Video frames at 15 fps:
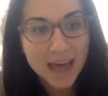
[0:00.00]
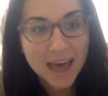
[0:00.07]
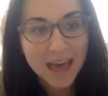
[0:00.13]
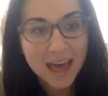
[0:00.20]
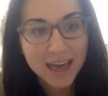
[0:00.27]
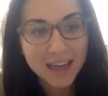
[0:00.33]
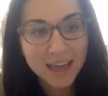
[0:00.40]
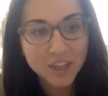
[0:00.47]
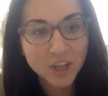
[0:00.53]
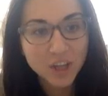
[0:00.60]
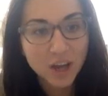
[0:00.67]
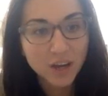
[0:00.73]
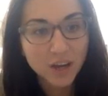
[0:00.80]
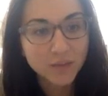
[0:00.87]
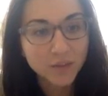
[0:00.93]
I
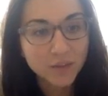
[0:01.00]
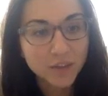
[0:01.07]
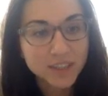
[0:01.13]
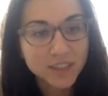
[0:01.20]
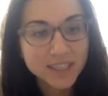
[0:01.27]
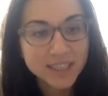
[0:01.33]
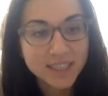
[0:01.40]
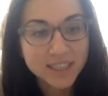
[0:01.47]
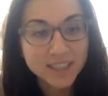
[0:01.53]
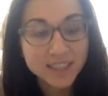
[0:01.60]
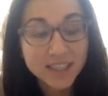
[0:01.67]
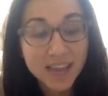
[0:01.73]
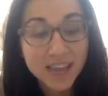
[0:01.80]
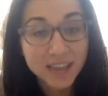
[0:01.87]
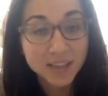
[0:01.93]
taught for 6 years
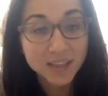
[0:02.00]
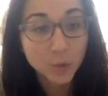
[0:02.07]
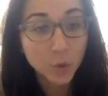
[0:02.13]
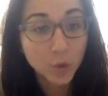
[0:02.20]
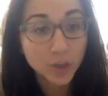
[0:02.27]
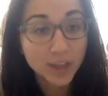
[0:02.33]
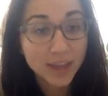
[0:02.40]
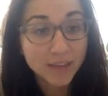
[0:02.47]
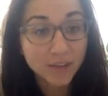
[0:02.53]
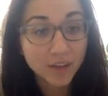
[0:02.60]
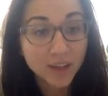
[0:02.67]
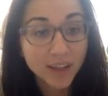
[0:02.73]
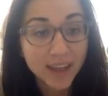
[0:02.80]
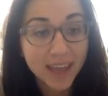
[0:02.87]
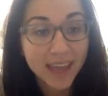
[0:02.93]
at the high school
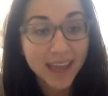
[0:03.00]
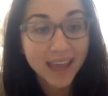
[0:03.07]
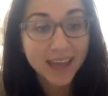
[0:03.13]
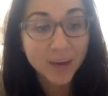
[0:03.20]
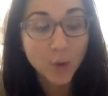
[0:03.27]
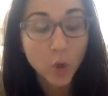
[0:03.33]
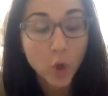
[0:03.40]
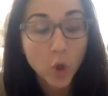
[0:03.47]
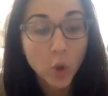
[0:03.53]
level and